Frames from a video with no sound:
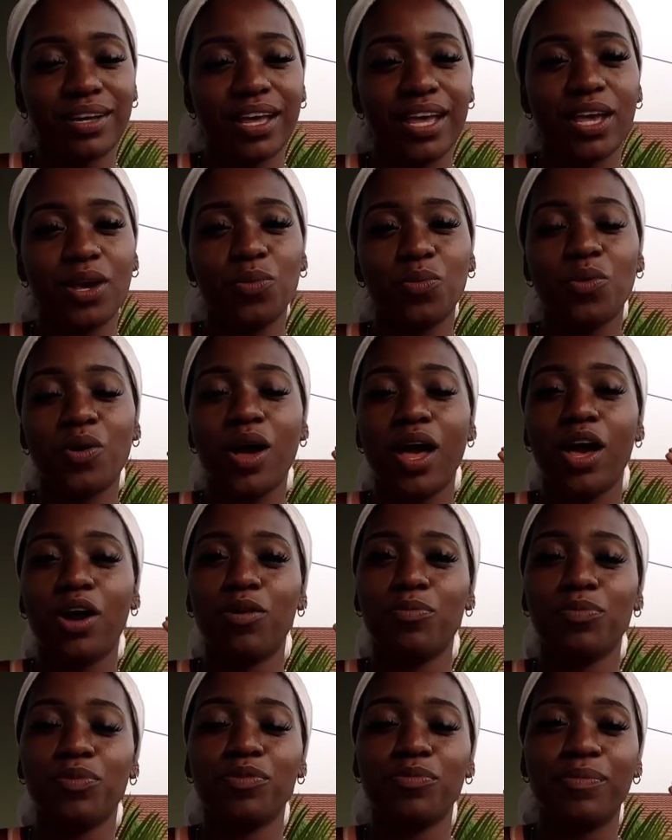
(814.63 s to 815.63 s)
It will
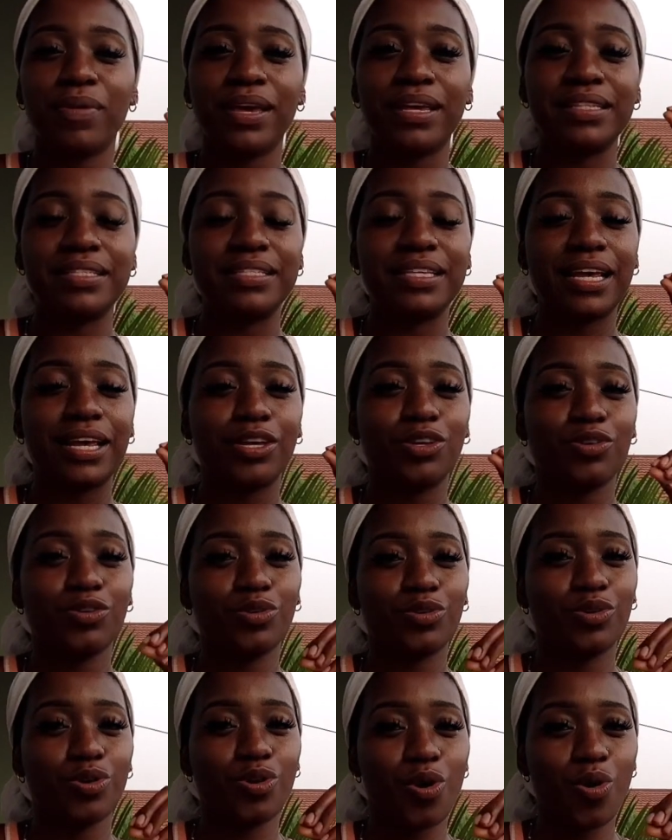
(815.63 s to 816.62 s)
help you maintain
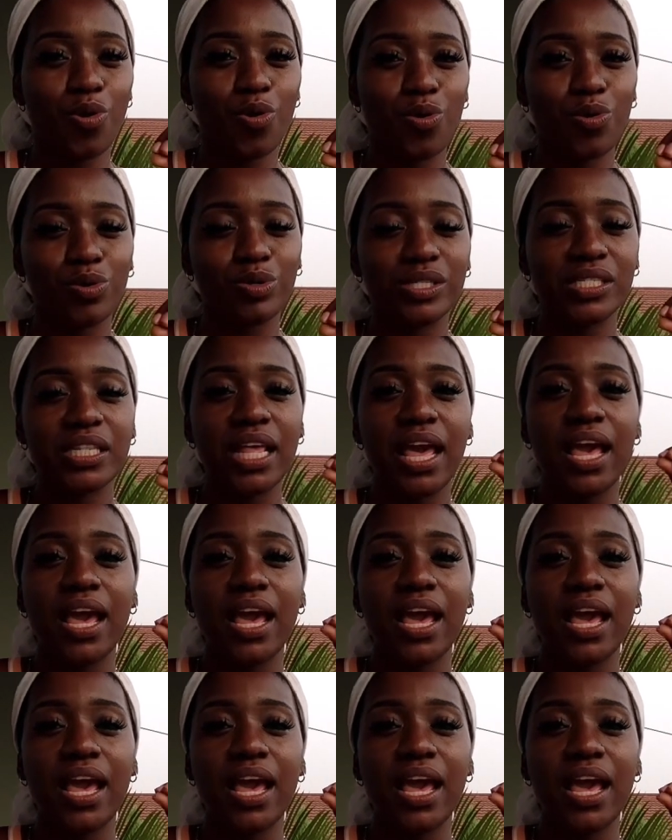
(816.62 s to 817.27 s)
your goals,